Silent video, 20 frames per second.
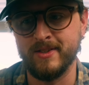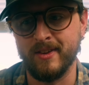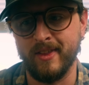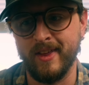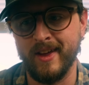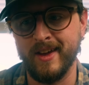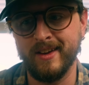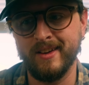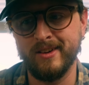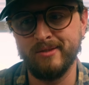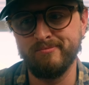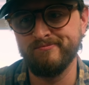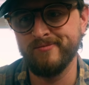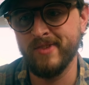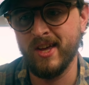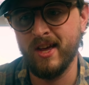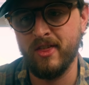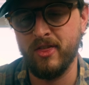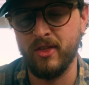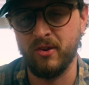So like
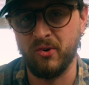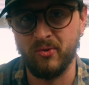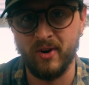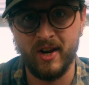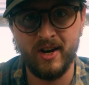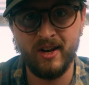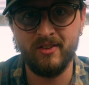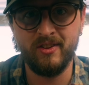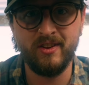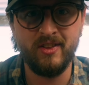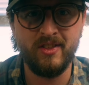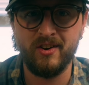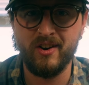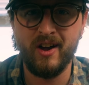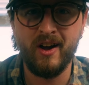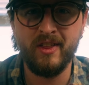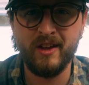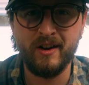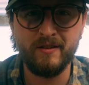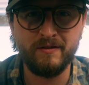theoretically they're
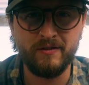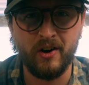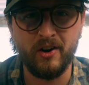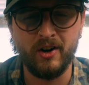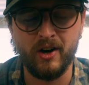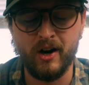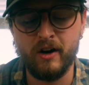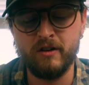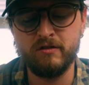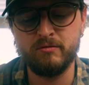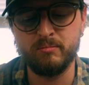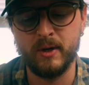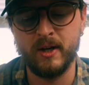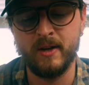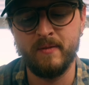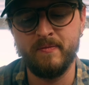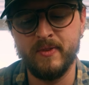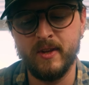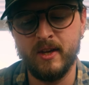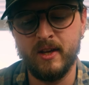not that far off,
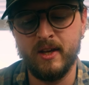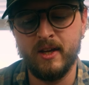but